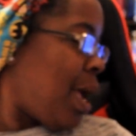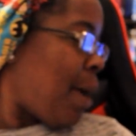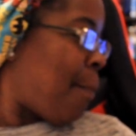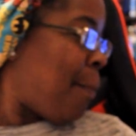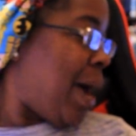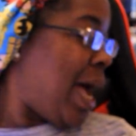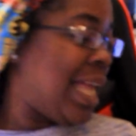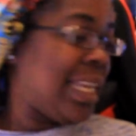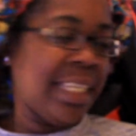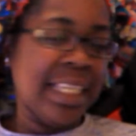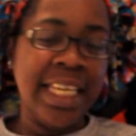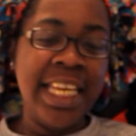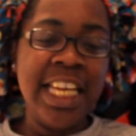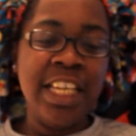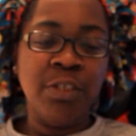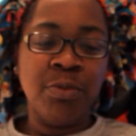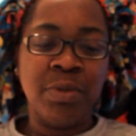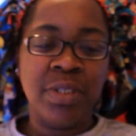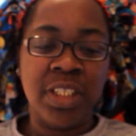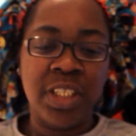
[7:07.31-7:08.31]
My
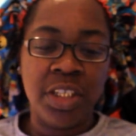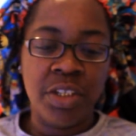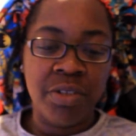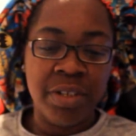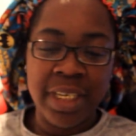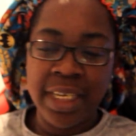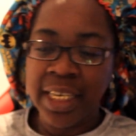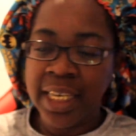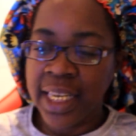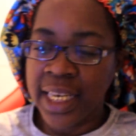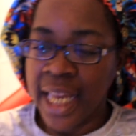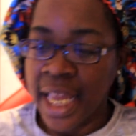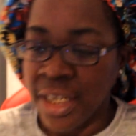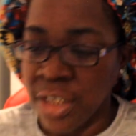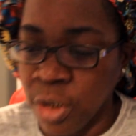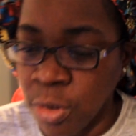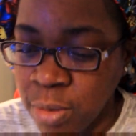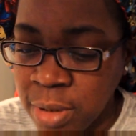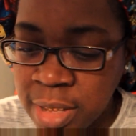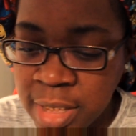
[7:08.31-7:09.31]
lens was dirty that I
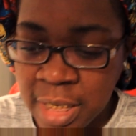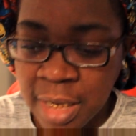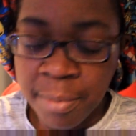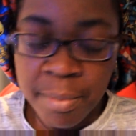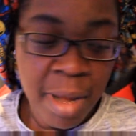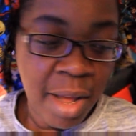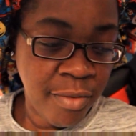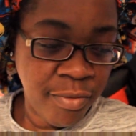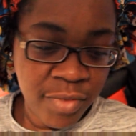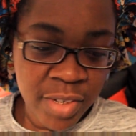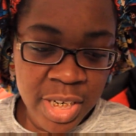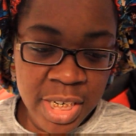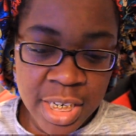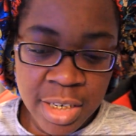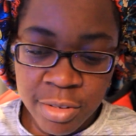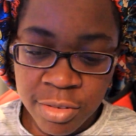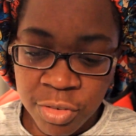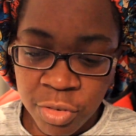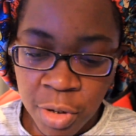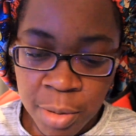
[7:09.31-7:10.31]
noticed in my
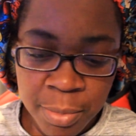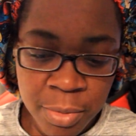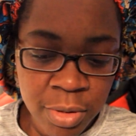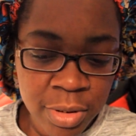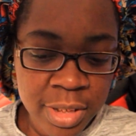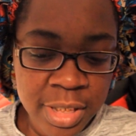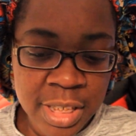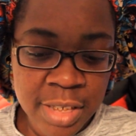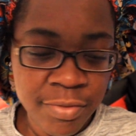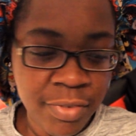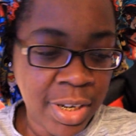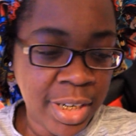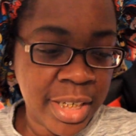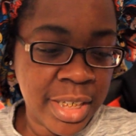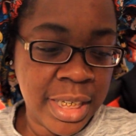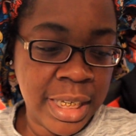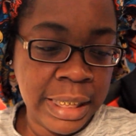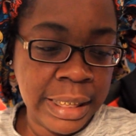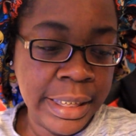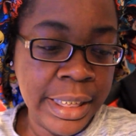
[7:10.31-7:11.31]
video, so I'm gonna see if I
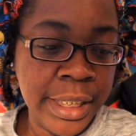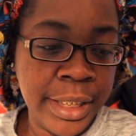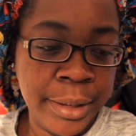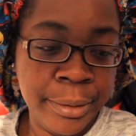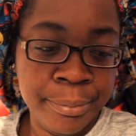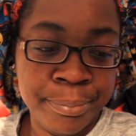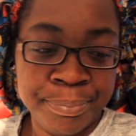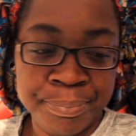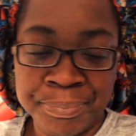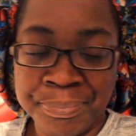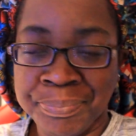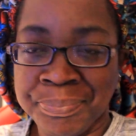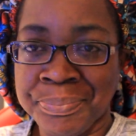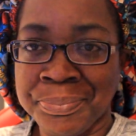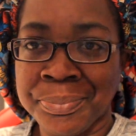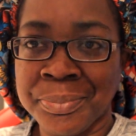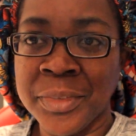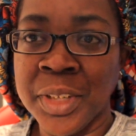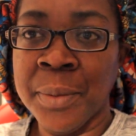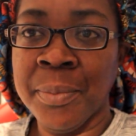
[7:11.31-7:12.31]
can clean it.
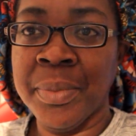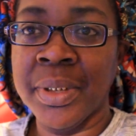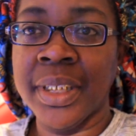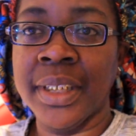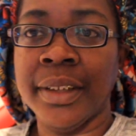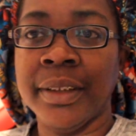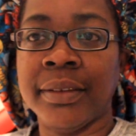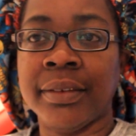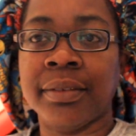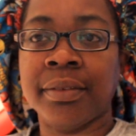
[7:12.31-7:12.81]
But